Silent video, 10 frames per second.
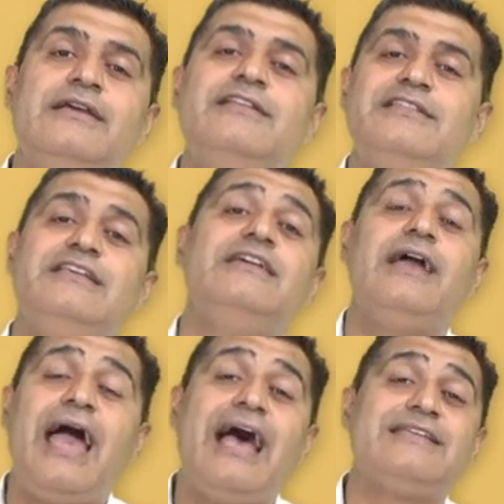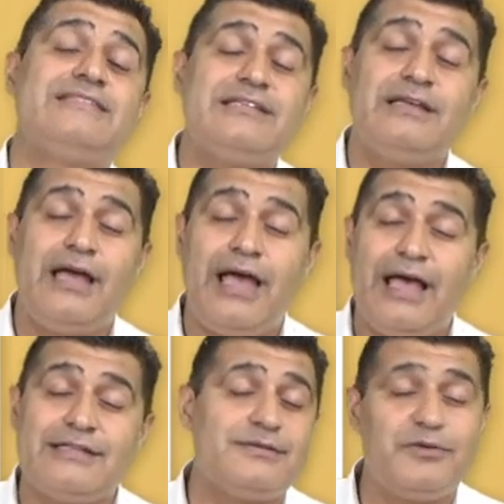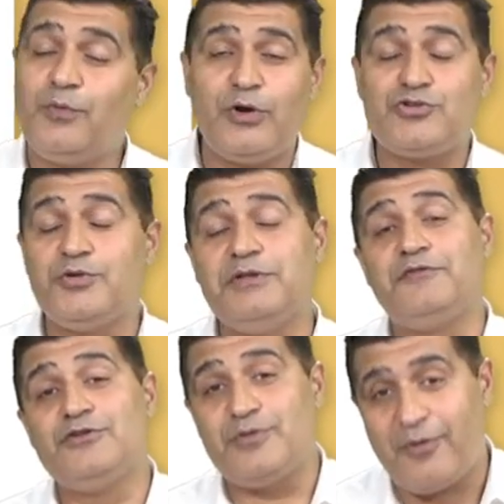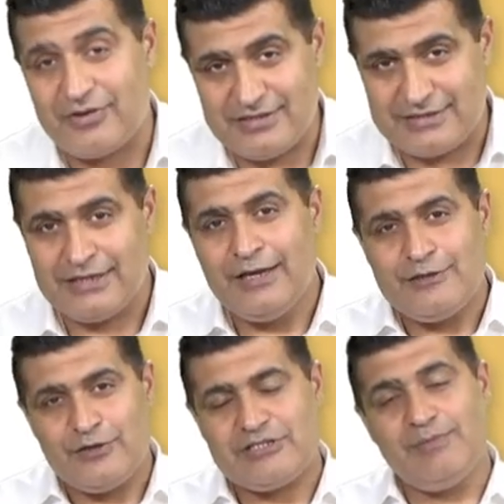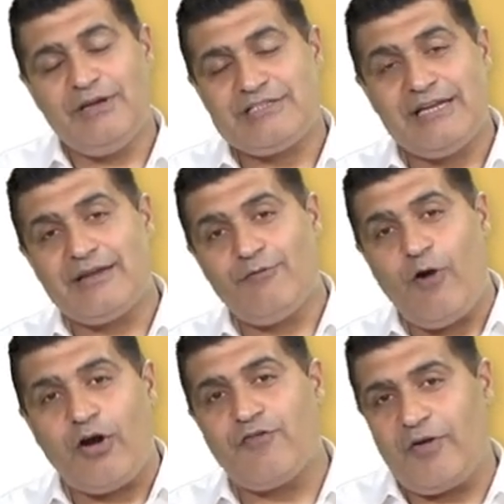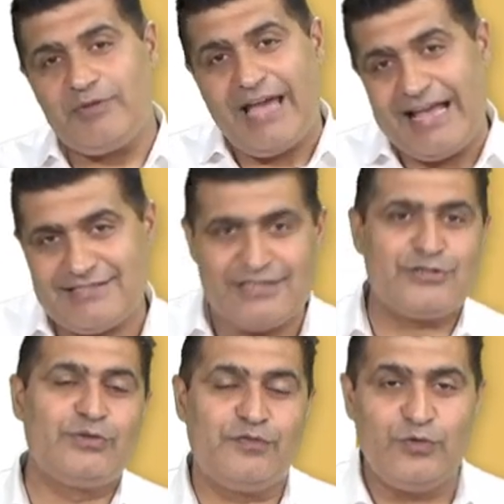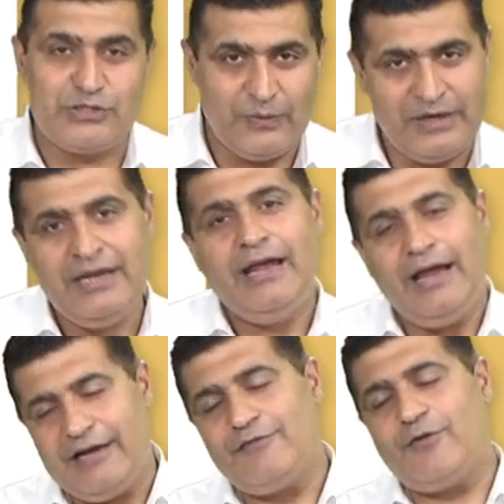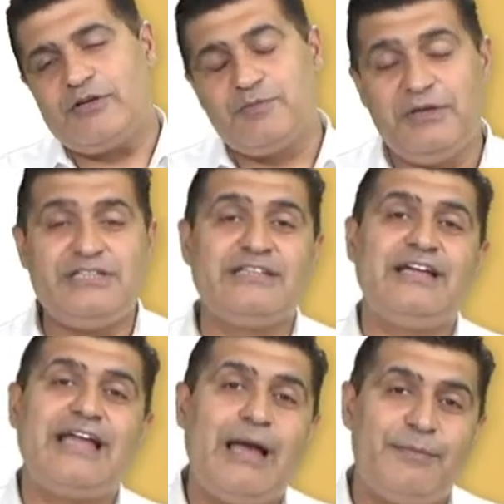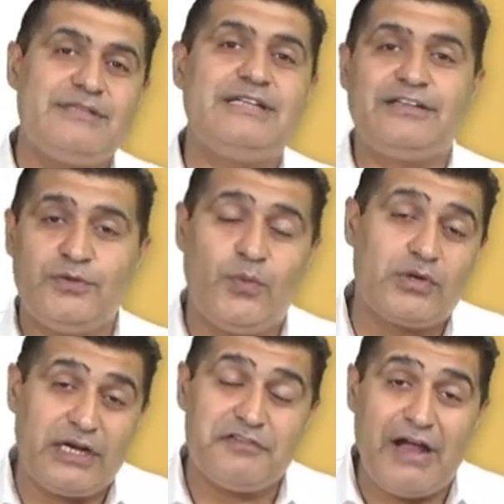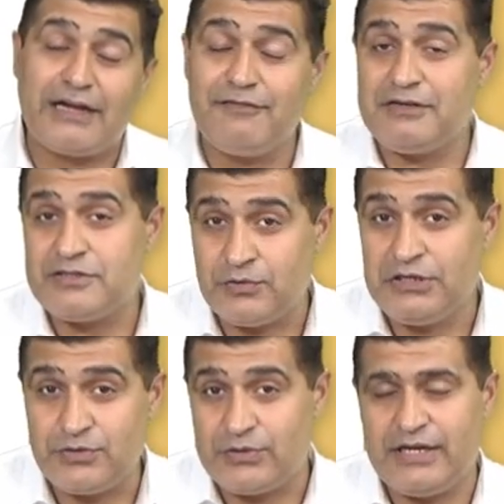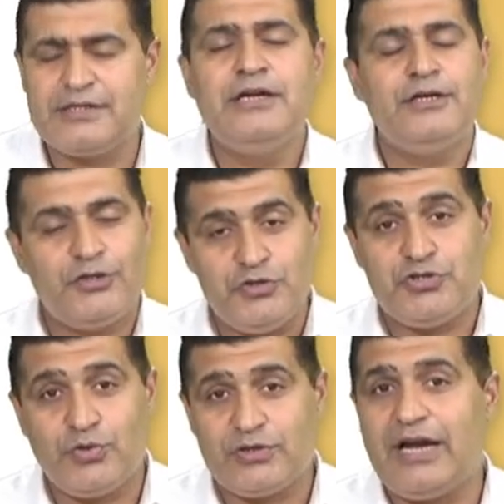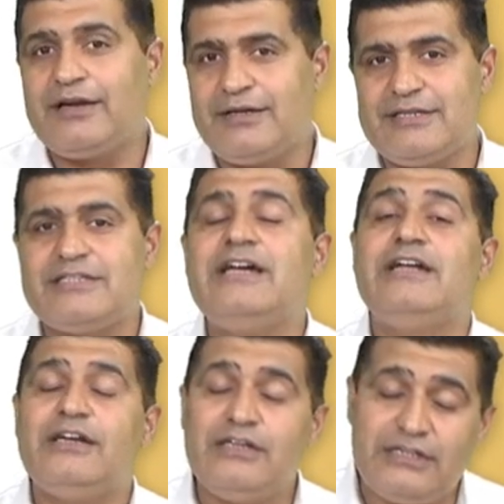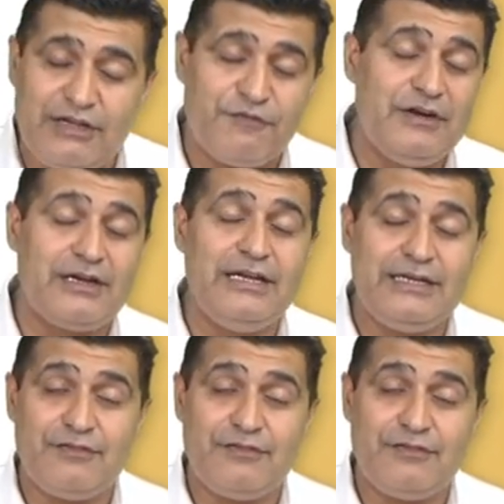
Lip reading: the as you know, what should be the future process. So it's like a walk from the as is to the future one. And of course, bridging the gap is that, you know, what kind of activities you need to take to ensure that it is definitely